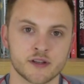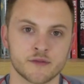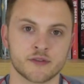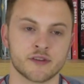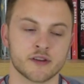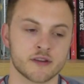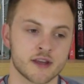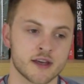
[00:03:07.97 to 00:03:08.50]

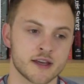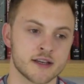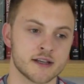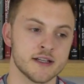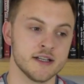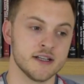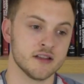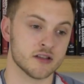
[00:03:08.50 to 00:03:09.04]
Obviously,
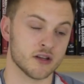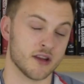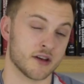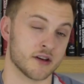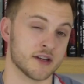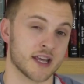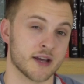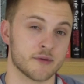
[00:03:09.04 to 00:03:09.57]
they they're
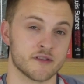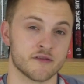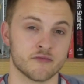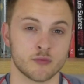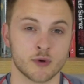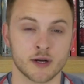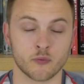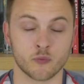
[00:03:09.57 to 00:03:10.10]
going to get rid of
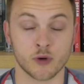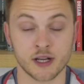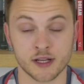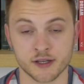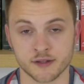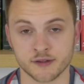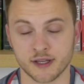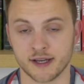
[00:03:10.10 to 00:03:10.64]

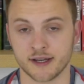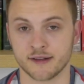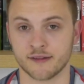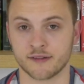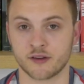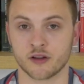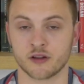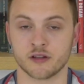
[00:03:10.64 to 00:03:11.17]
Willian
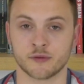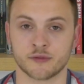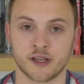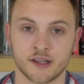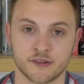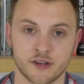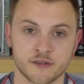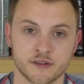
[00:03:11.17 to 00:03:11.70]
and could lose
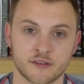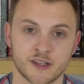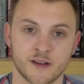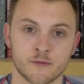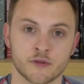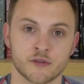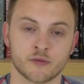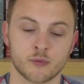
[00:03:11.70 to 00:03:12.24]
Hazard this
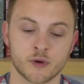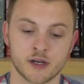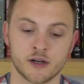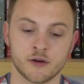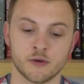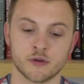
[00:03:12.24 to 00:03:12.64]
summer as well.